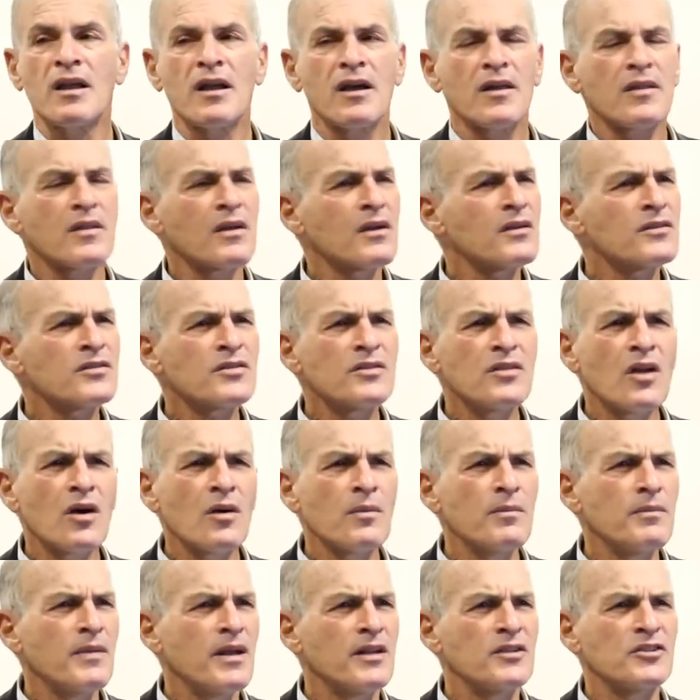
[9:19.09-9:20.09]
there's no
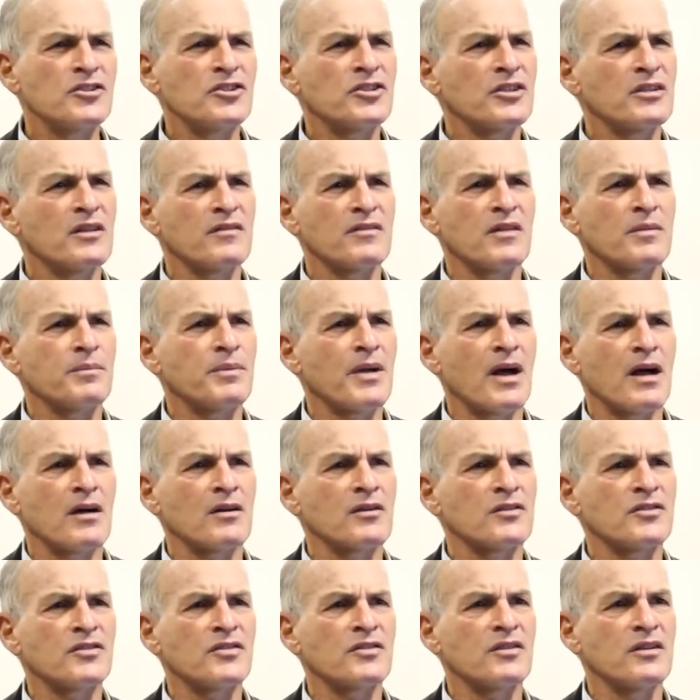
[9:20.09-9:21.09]
mention of the
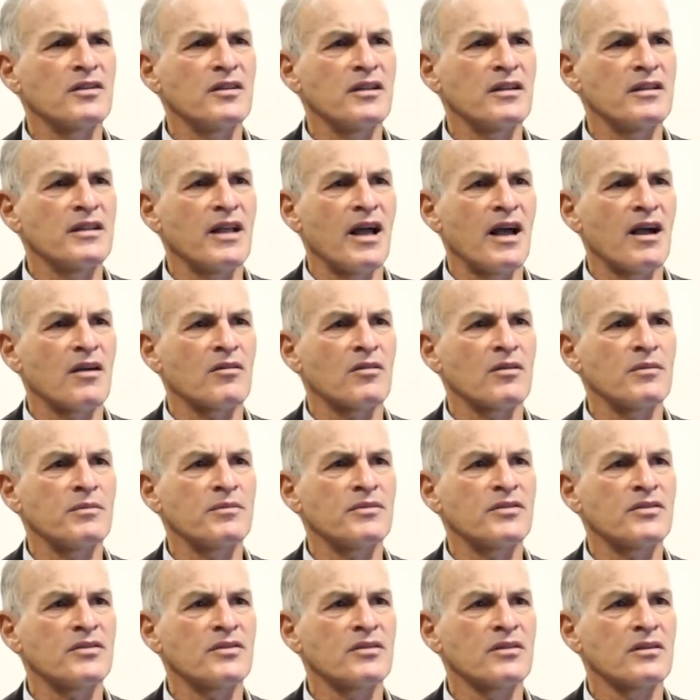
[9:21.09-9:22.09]
Palestinian
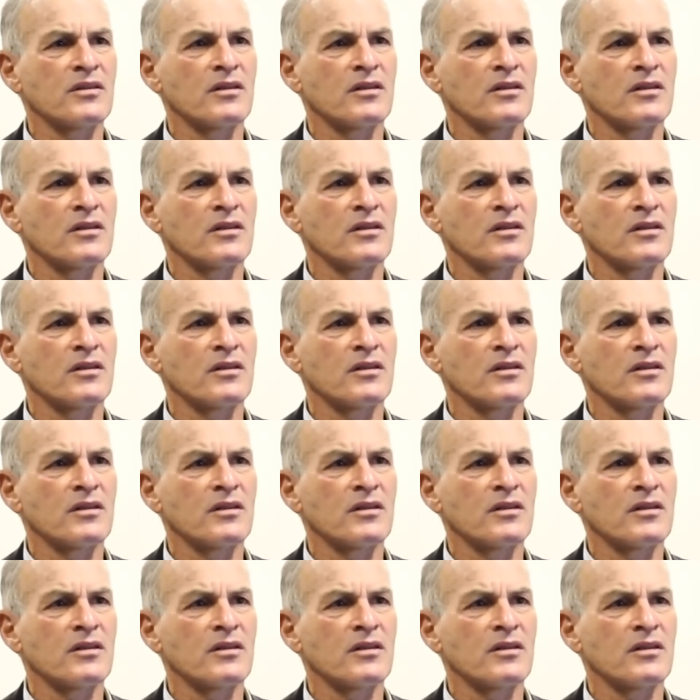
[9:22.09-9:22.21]
Arabs.